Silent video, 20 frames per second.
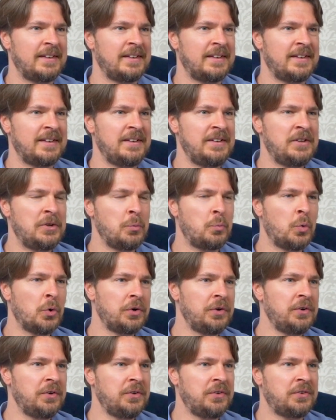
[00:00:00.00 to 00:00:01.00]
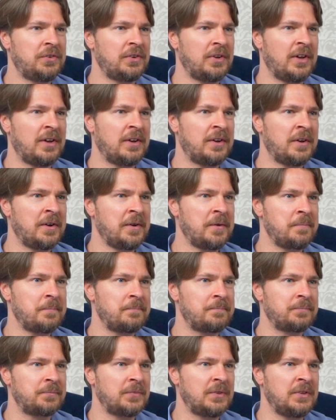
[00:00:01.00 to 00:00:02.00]
you
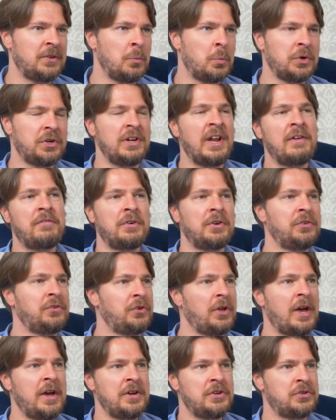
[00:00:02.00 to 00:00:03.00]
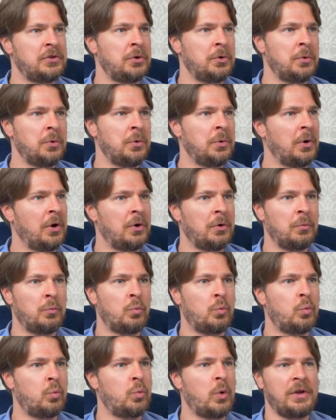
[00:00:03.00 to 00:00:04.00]
would never say to a
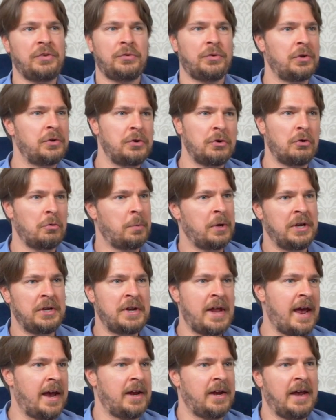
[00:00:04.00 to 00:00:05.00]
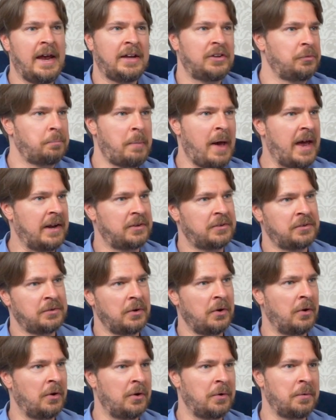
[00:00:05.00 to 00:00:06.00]
Western European expat
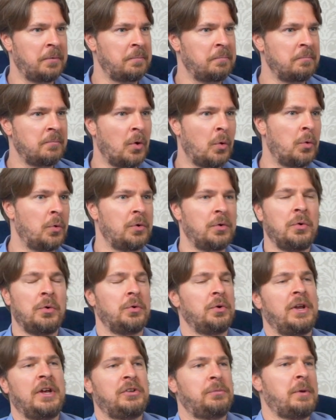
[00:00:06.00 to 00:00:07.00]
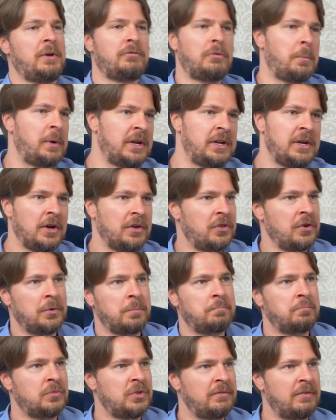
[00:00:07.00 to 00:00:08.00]
or an expat from any other
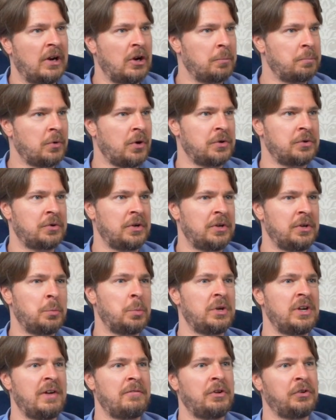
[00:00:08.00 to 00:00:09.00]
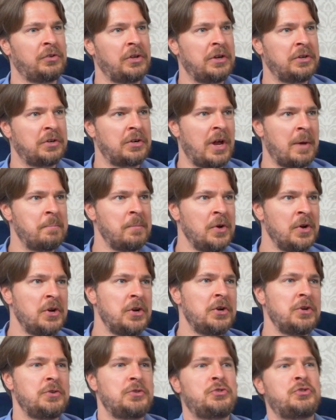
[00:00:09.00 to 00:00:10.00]
developed country, you would never say to them,
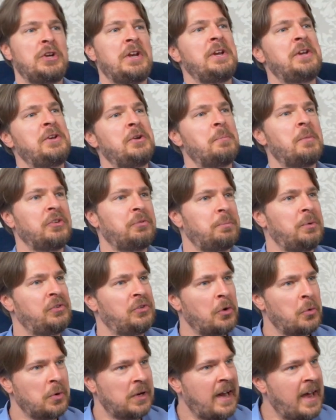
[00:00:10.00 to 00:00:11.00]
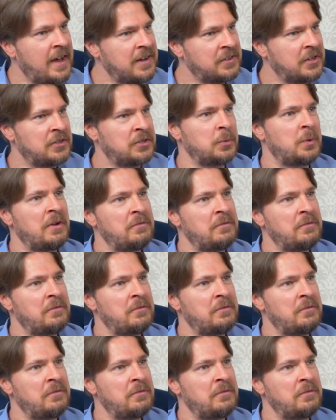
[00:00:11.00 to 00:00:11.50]
gee, you must be so glad that you live